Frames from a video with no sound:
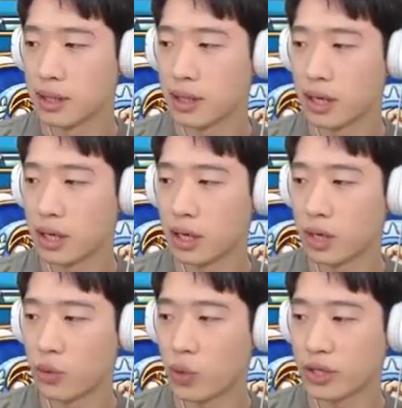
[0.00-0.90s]

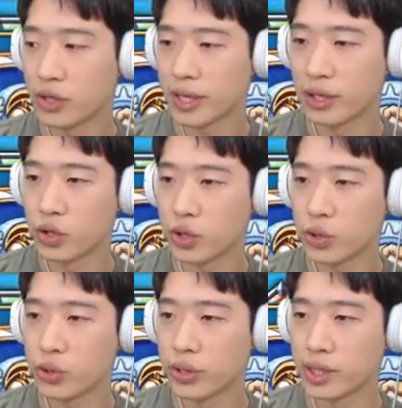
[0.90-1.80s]
What you can
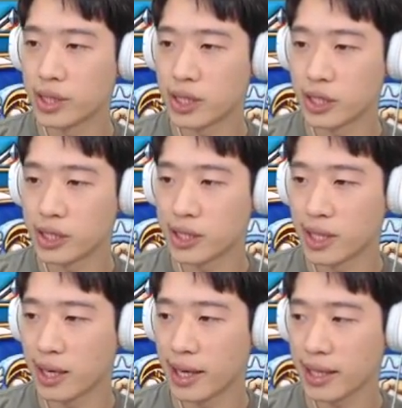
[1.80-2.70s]
do is just
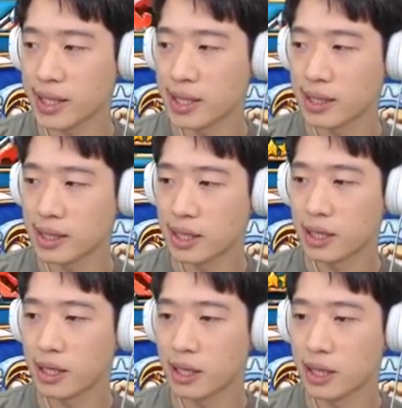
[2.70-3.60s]
select
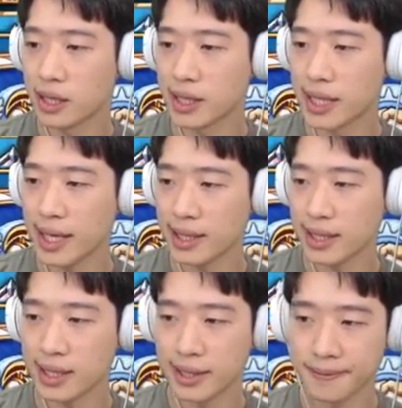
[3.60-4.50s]
a set.